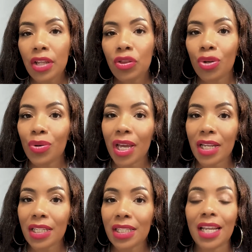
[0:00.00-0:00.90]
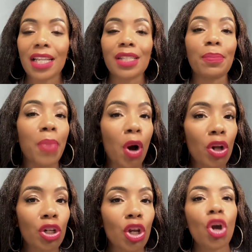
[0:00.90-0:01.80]
in the United States,
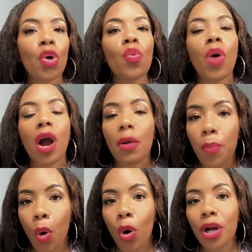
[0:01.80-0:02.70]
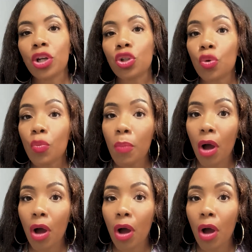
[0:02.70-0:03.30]
but who are born to